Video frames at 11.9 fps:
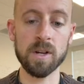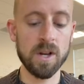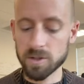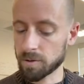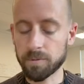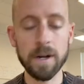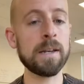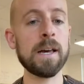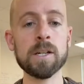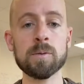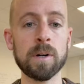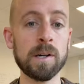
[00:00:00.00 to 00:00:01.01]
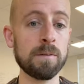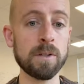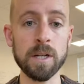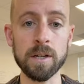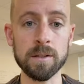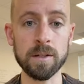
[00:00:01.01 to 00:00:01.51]
So find X wherever
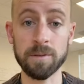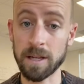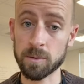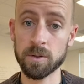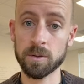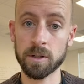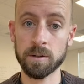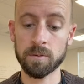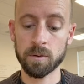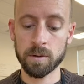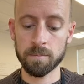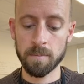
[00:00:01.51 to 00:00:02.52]
it is, if that's what you're looking for,